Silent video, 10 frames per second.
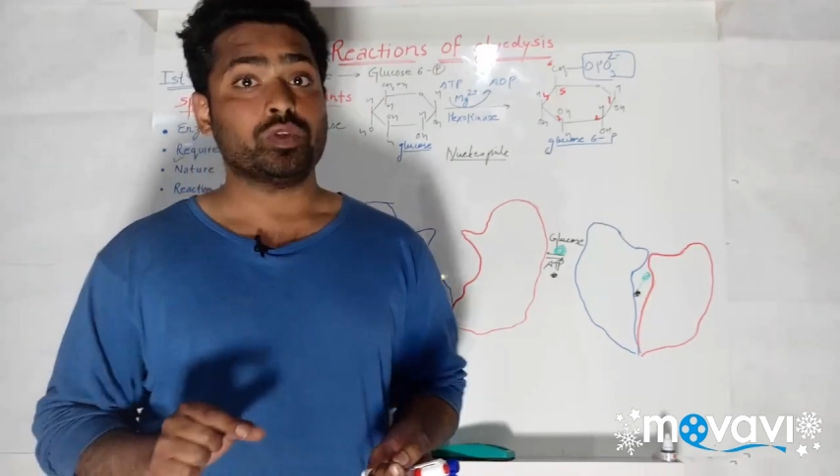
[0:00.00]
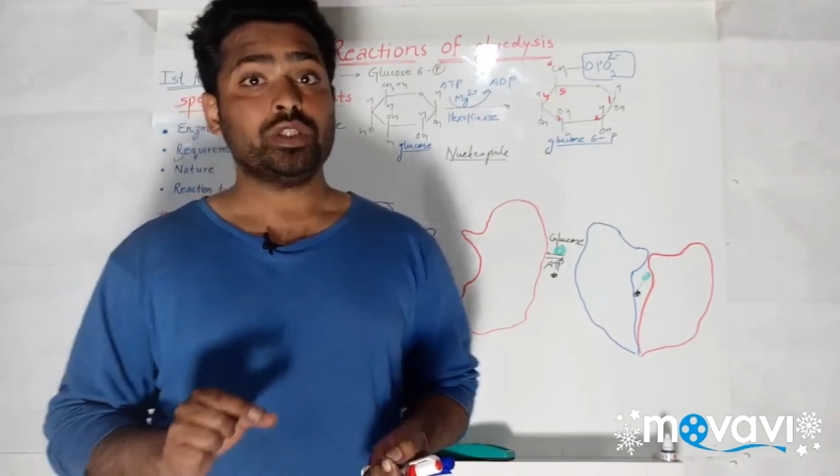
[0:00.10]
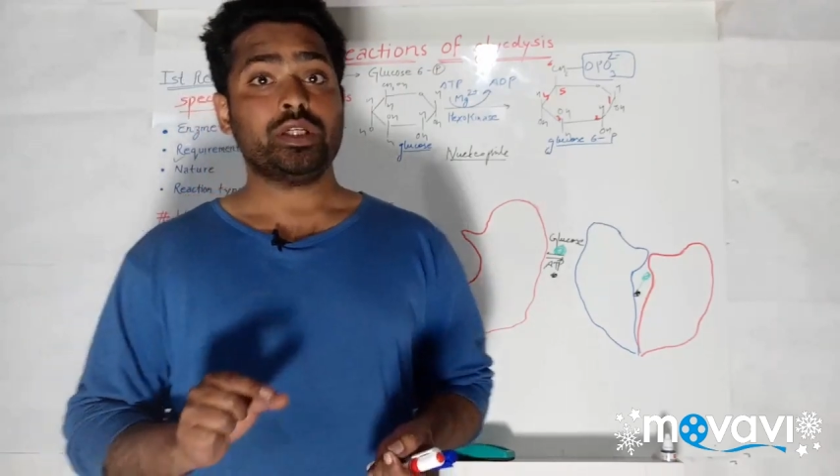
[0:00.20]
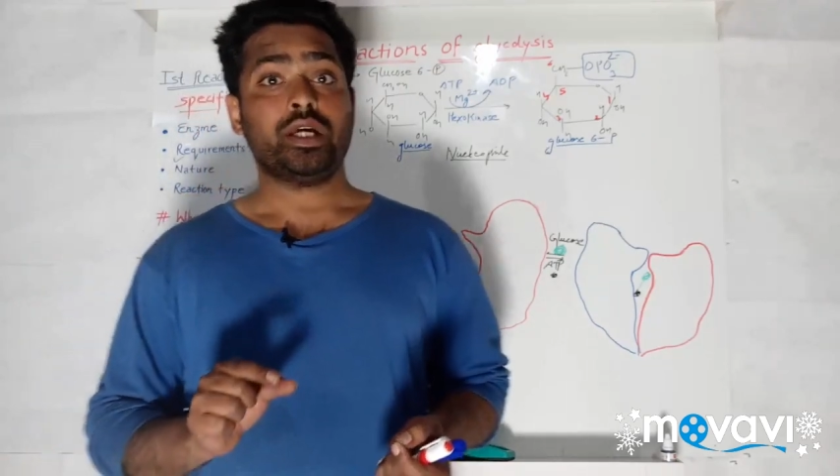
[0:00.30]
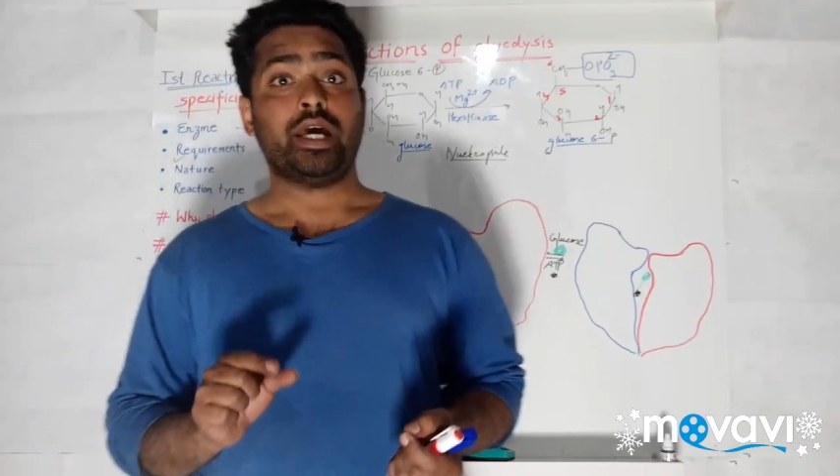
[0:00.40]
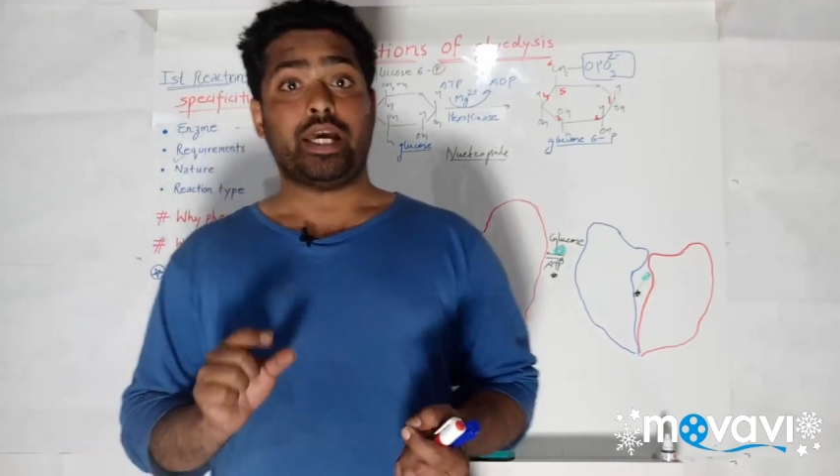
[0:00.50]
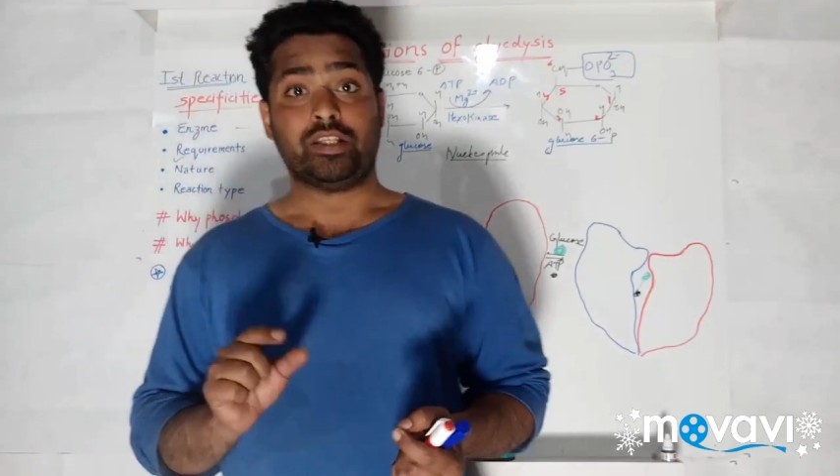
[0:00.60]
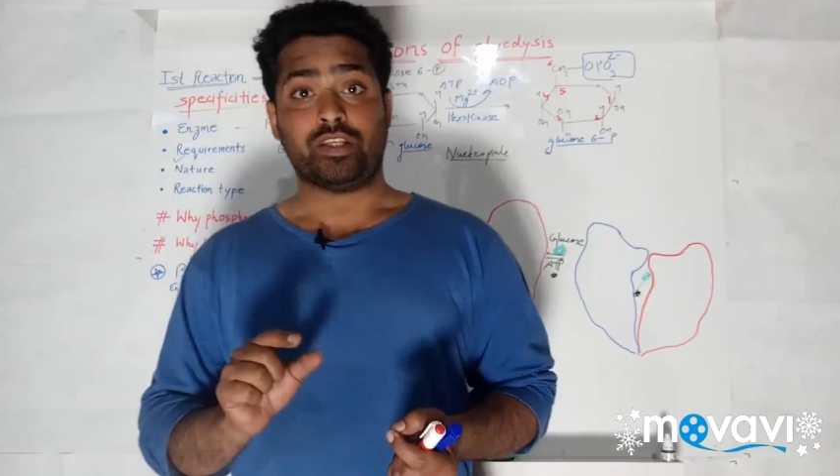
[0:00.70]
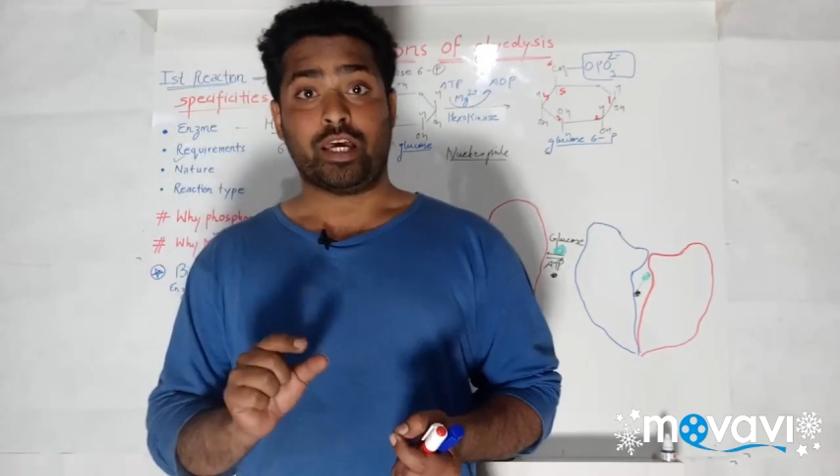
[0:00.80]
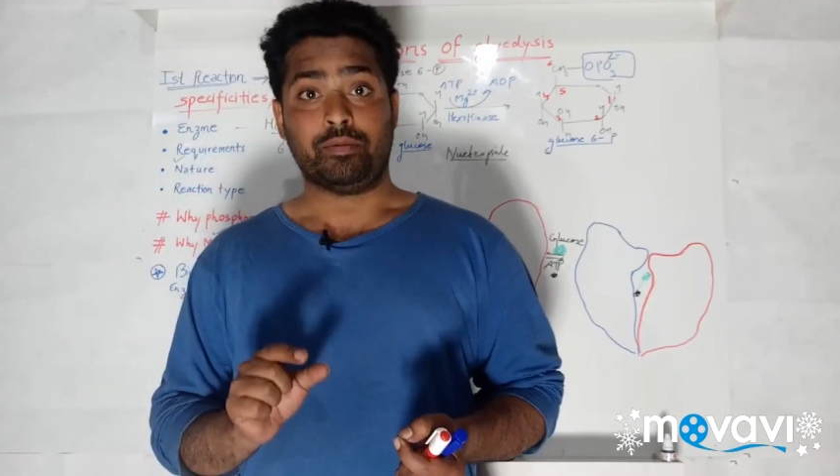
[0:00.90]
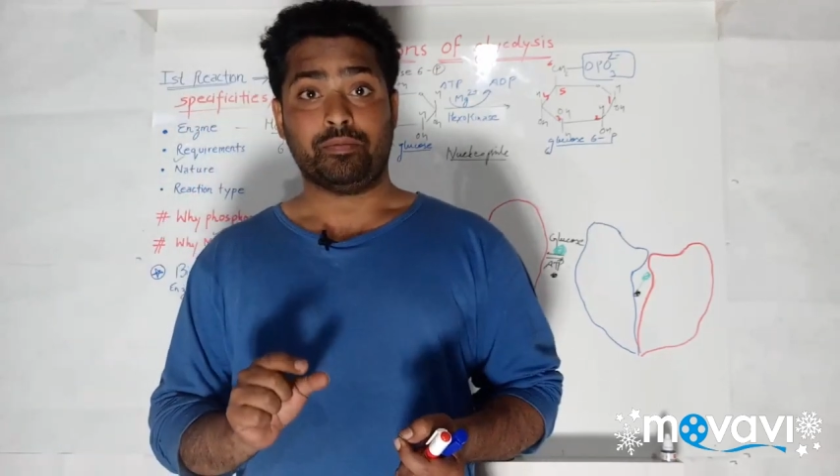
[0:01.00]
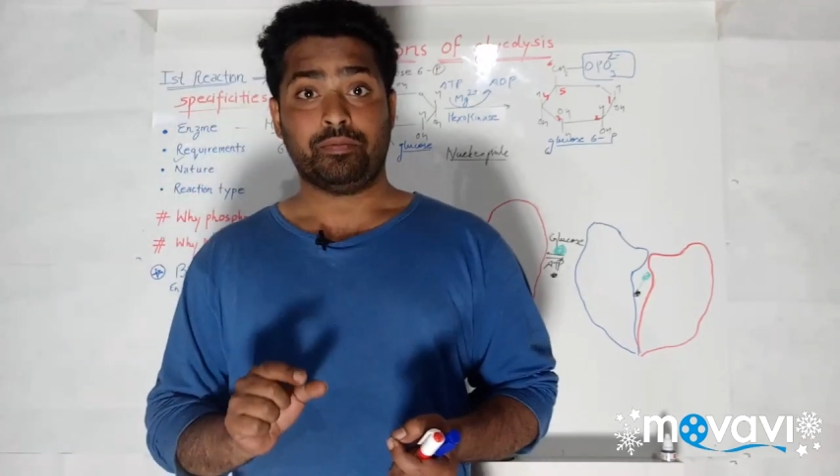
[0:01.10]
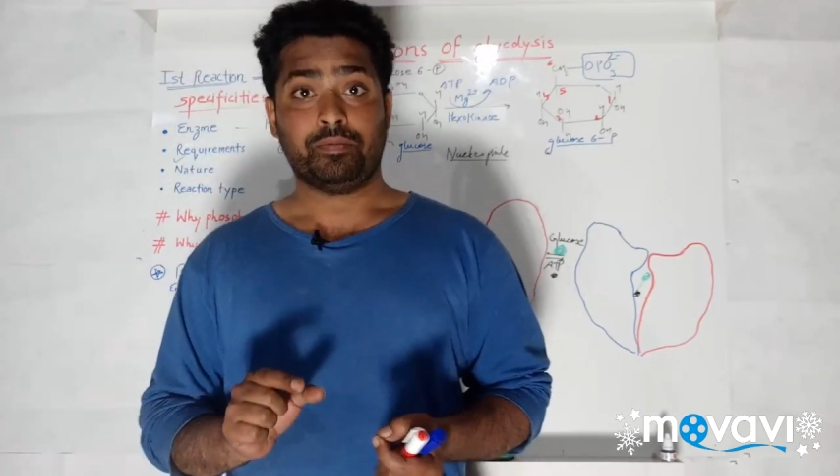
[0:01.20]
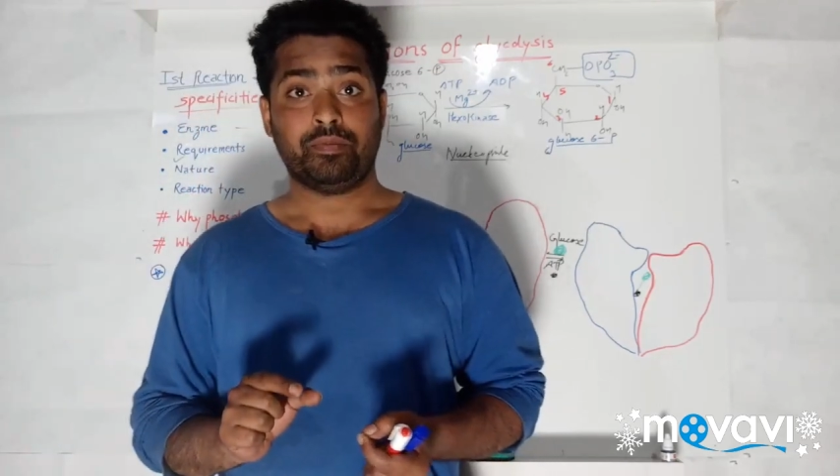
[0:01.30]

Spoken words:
to the enzyme.